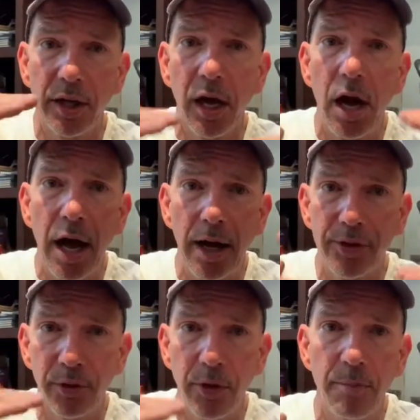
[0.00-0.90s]

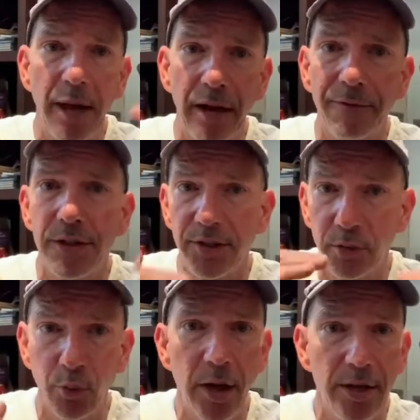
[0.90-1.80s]
cons or the benefits
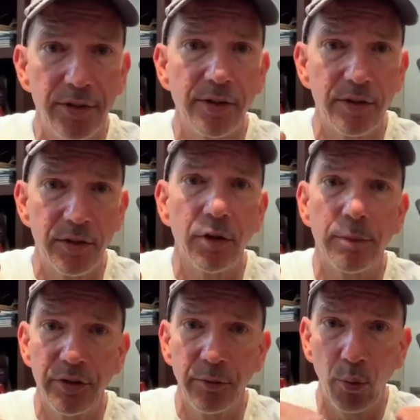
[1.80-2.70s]
and risks in
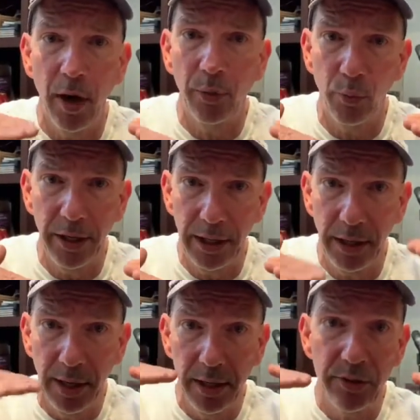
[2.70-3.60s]
terms of what we
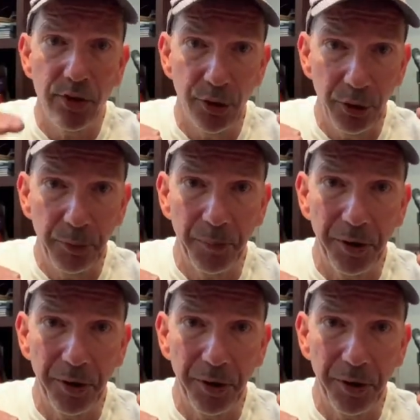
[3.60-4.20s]
do.